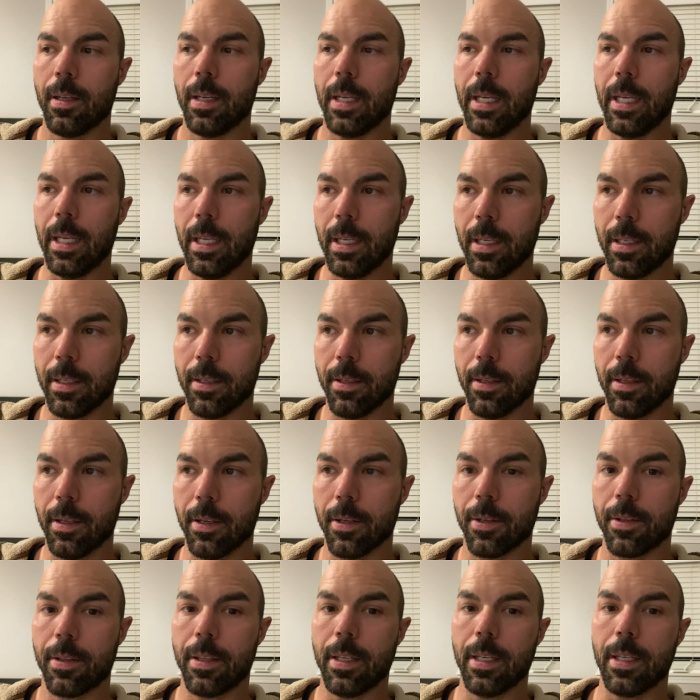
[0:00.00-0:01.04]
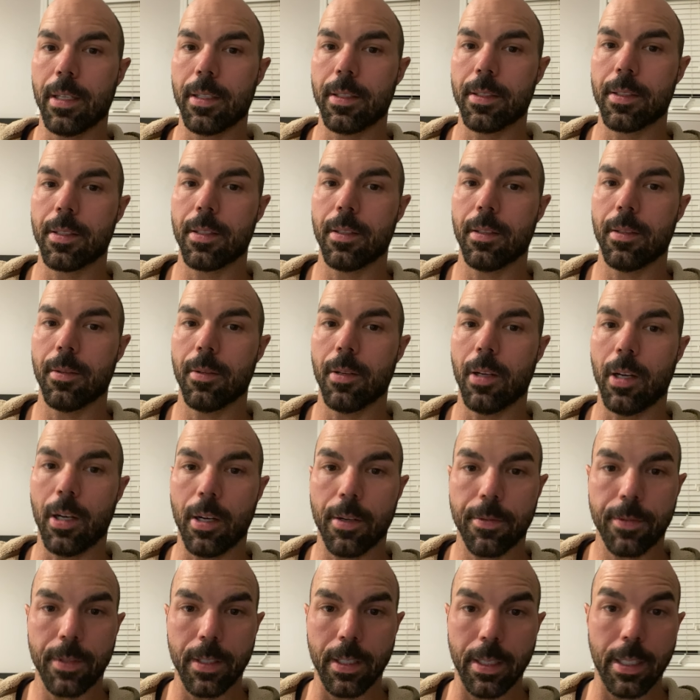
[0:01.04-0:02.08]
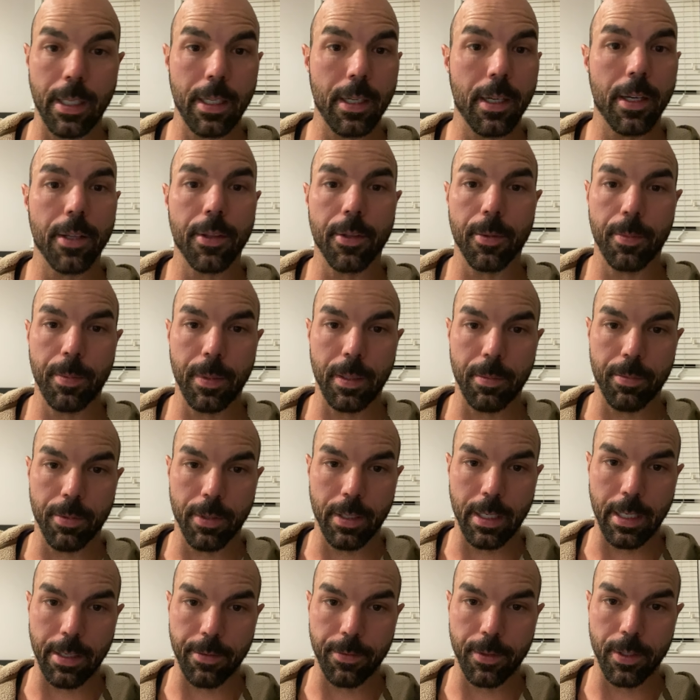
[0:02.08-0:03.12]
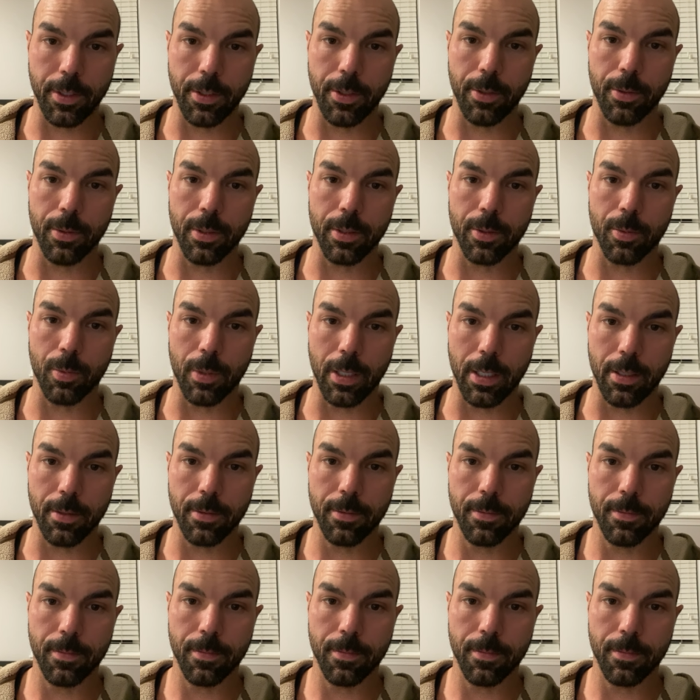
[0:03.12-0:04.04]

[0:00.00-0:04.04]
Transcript: And there are things often that other people have to do as well.